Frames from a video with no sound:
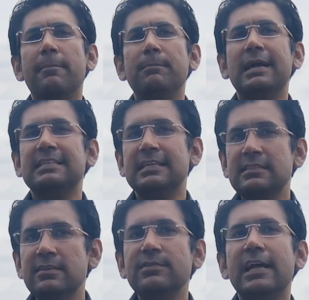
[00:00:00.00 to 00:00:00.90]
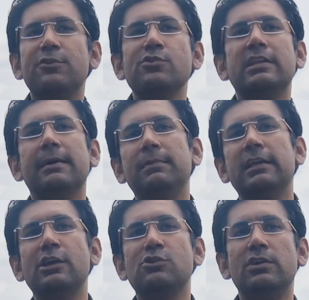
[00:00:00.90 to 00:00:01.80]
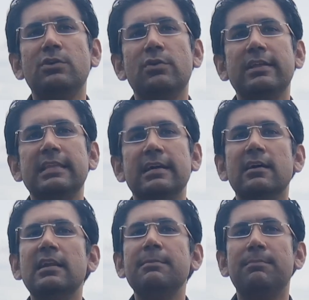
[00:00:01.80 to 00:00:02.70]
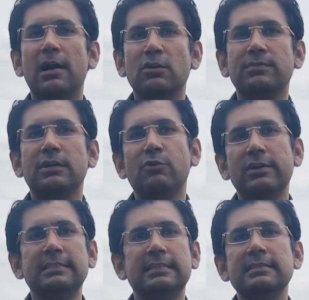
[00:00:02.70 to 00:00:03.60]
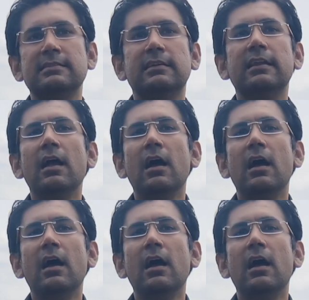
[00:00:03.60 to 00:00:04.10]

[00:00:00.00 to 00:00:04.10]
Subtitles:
Excessive nitrogen application during the early part of the growing season